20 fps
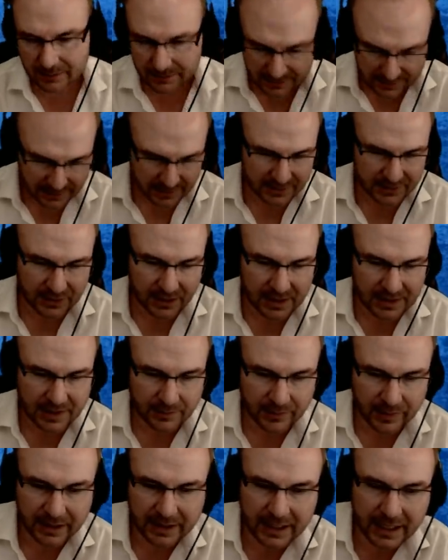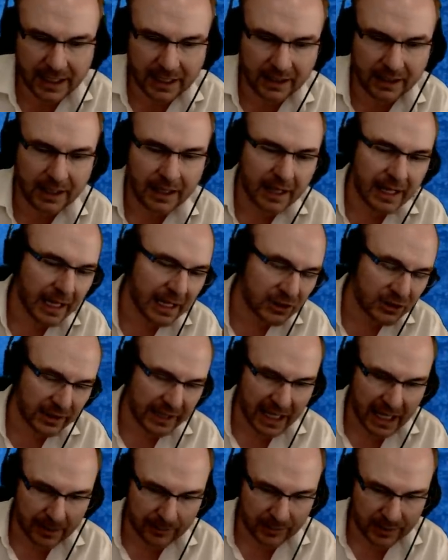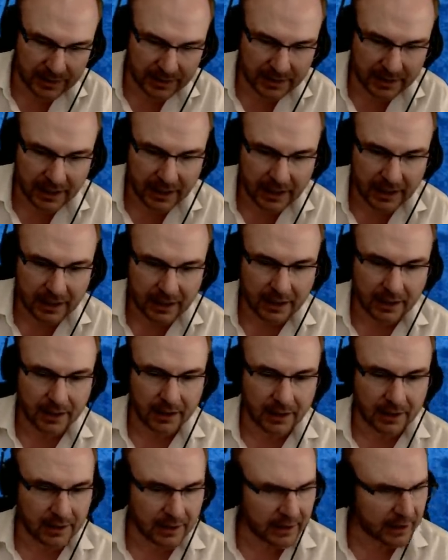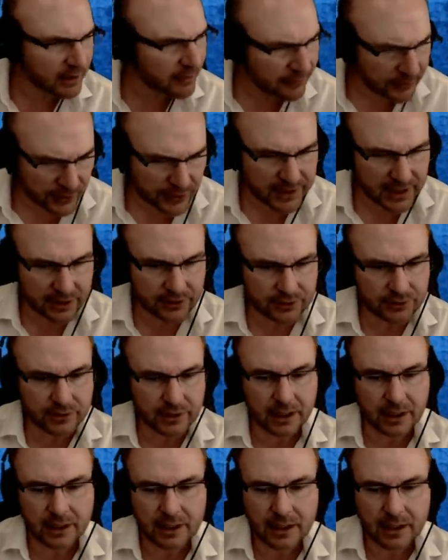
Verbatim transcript: It's not something that actually happened uh, in the first century,